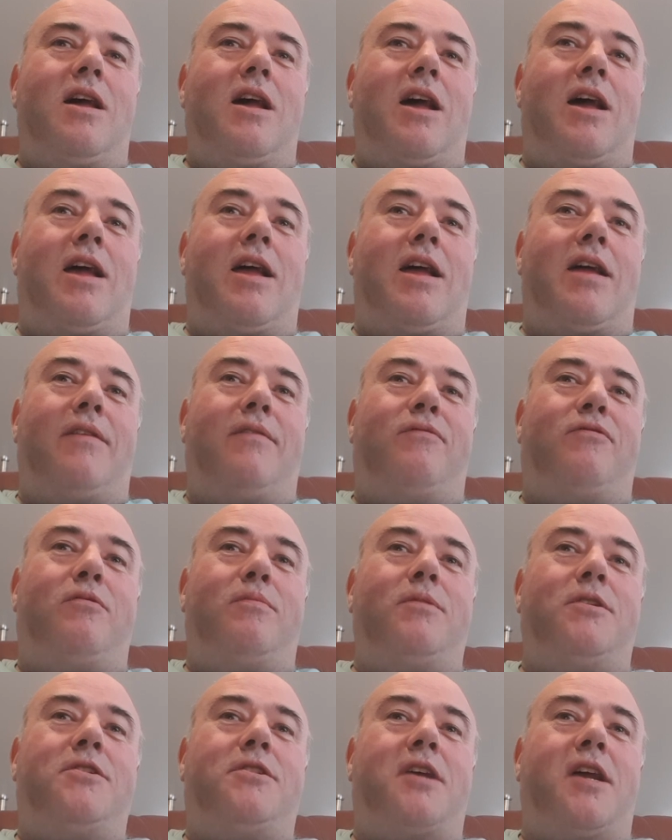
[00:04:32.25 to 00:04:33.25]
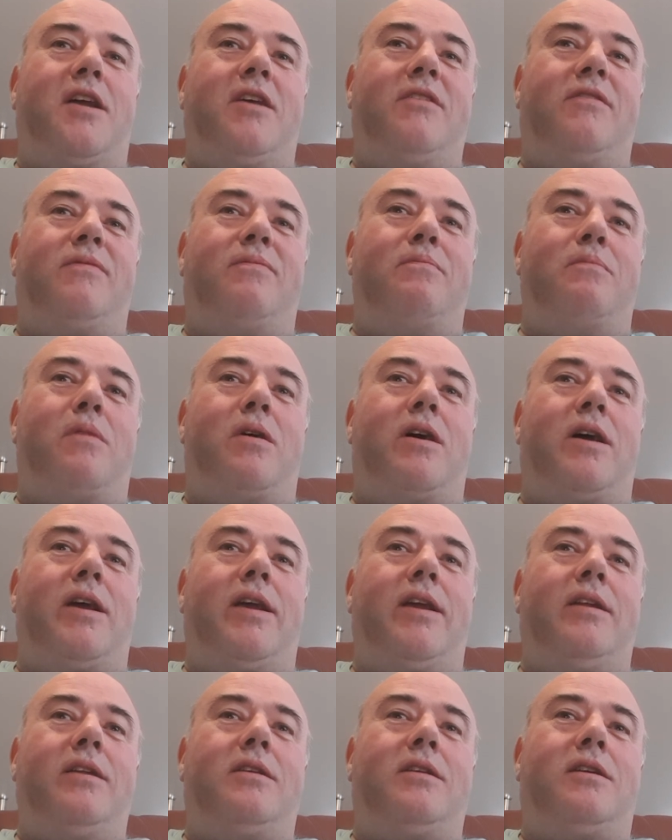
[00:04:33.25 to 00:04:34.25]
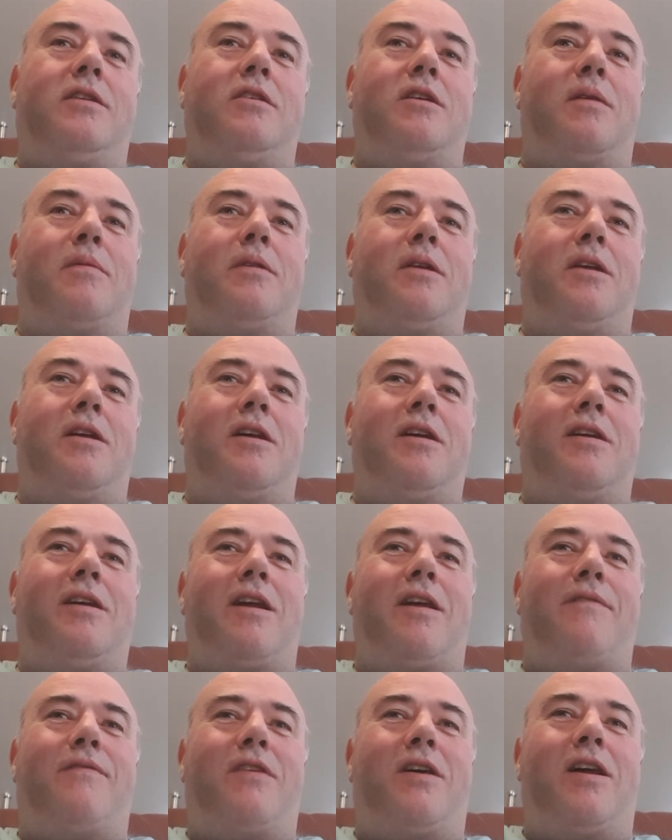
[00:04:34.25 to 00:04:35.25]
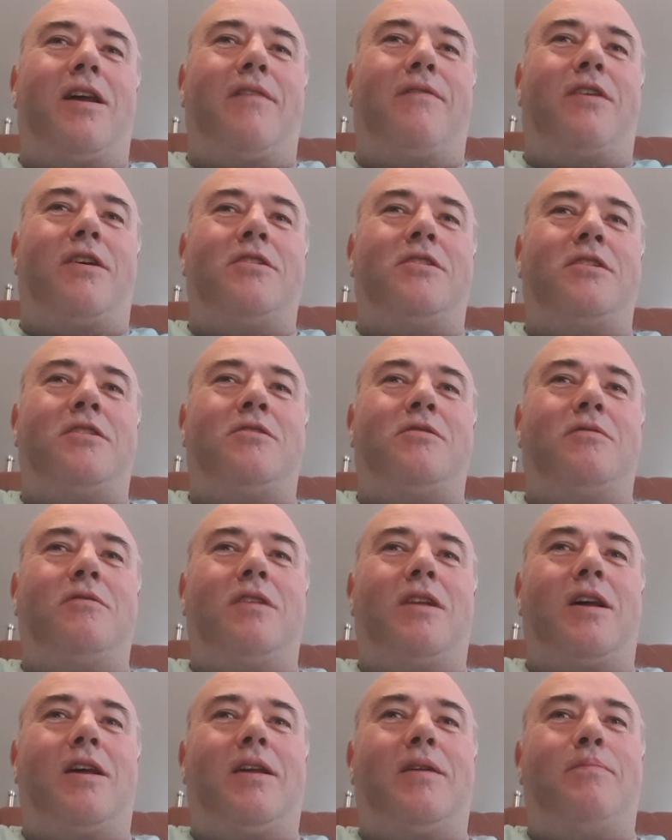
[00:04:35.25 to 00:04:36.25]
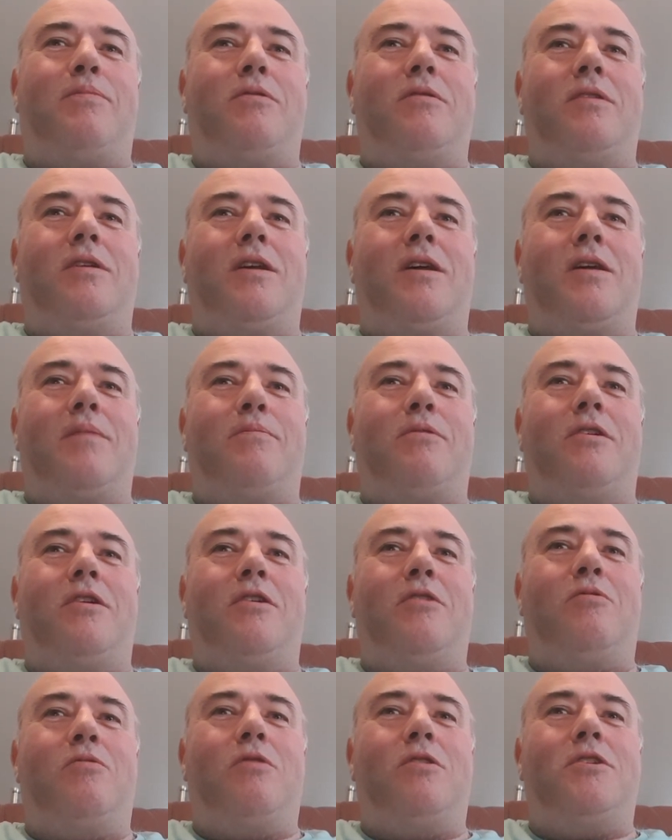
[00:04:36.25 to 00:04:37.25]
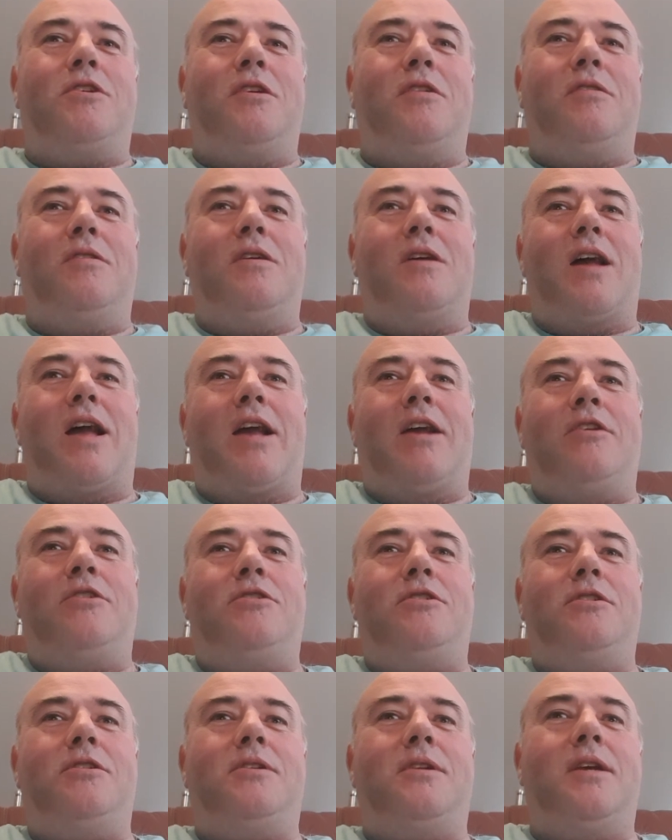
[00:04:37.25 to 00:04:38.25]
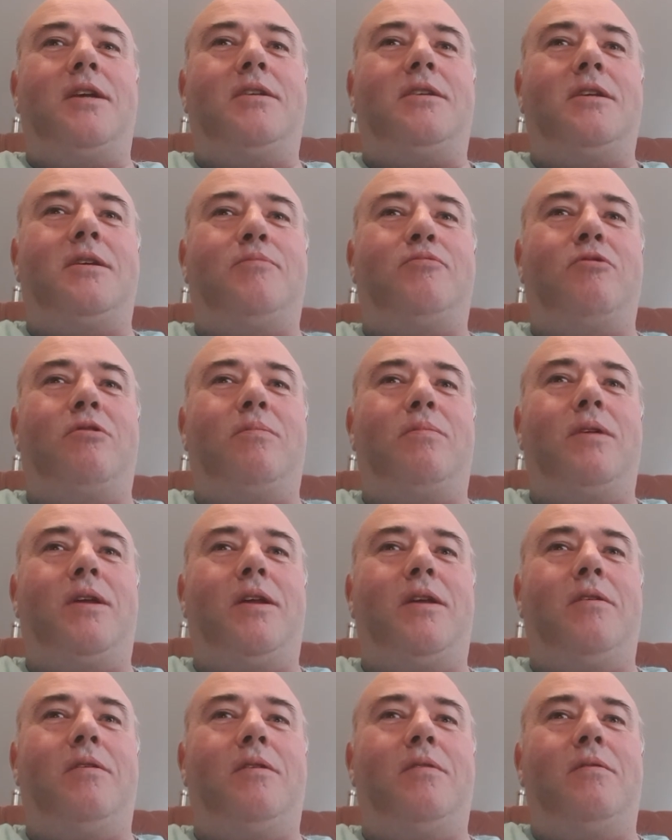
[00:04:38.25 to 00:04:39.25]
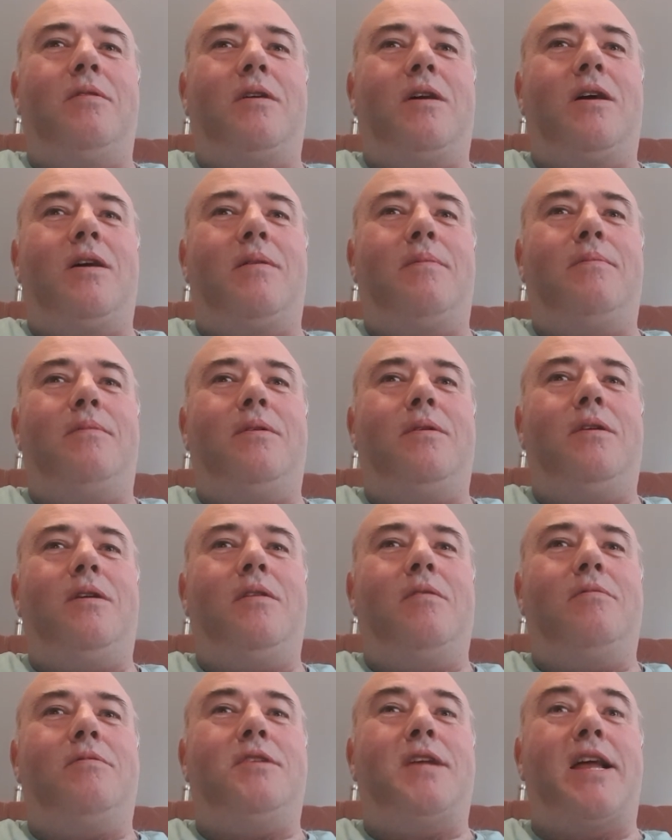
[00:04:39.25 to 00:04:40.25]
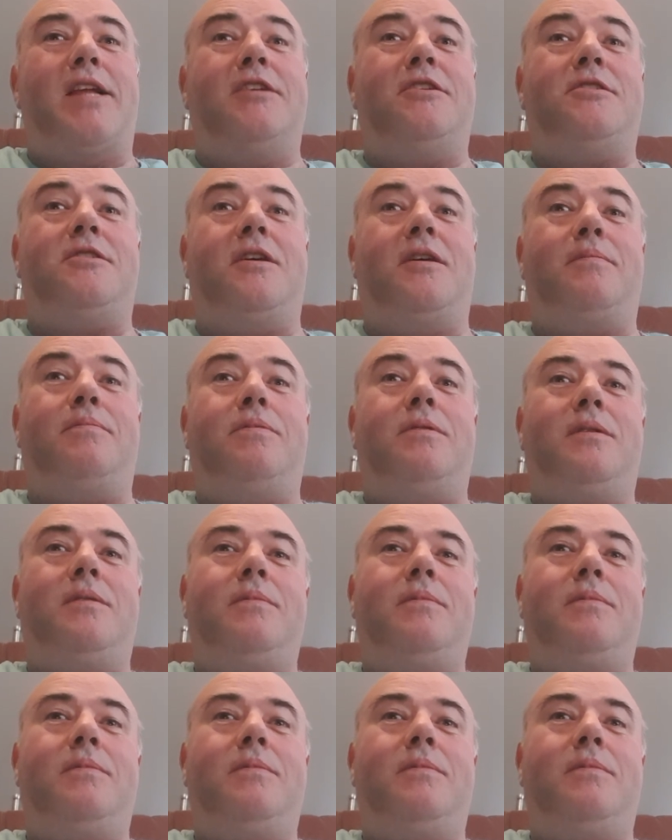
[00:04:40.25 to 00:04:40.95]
And from a state of mind, because if I was to sort of like put it across you, anxiousness is probably tensed up.